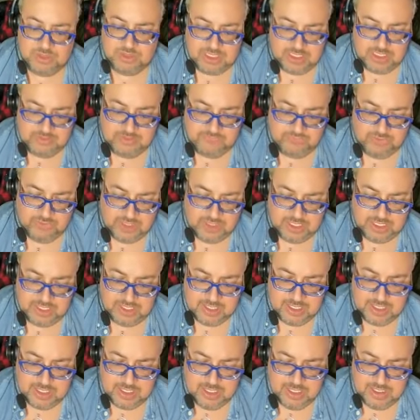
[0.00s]
We kind of feel
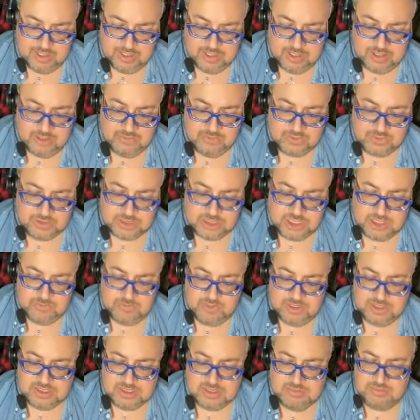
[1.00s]
like, you know, there's going
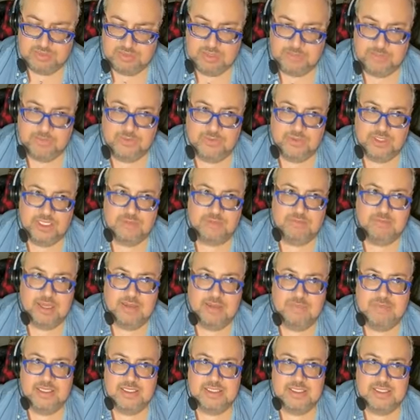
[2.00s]
to be some people that
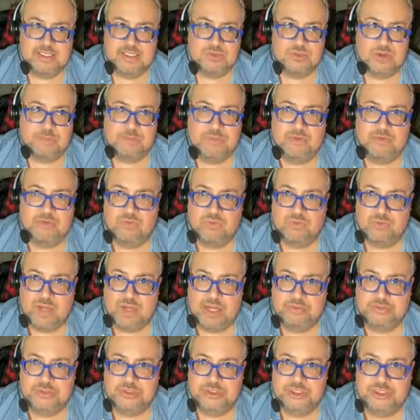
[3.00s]
might be disruptive
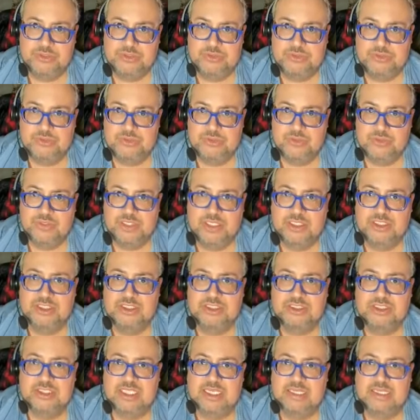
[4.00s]
around you or that
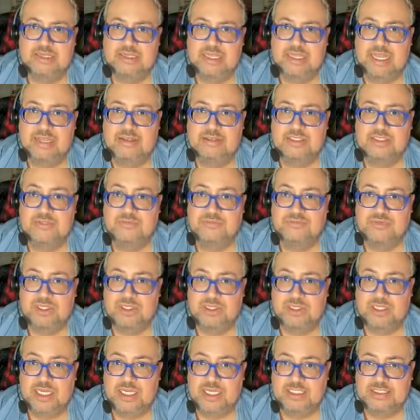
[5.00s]
just like like to
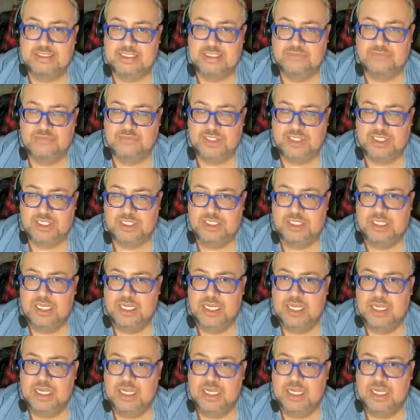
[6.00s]
feed on negativity.